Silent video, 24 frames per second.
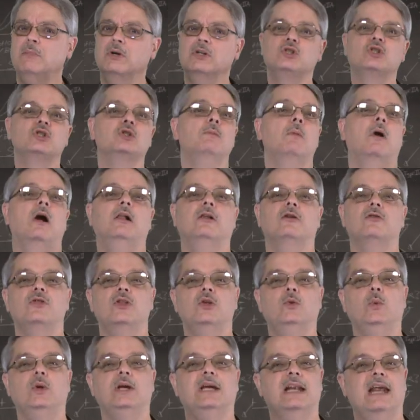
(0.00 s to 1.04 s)
much smaller
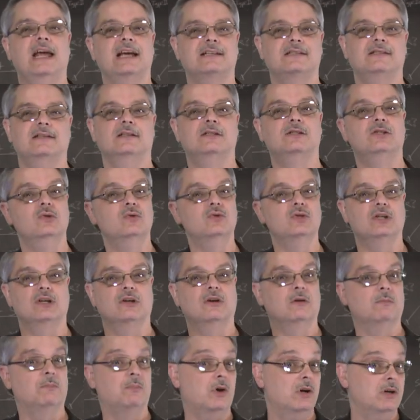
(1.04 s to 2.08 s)
than we can access using
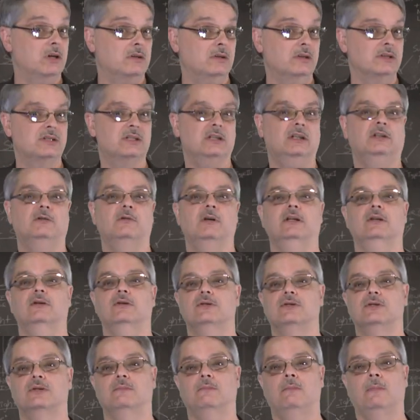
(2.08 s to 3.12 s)
our particle
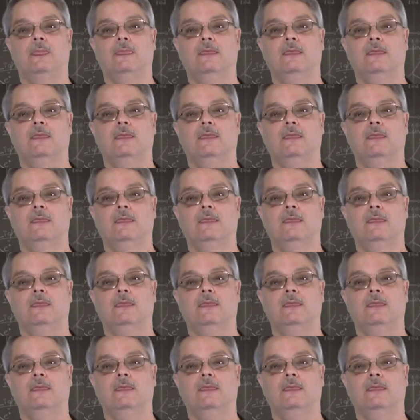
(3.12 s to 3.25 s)
accelerators.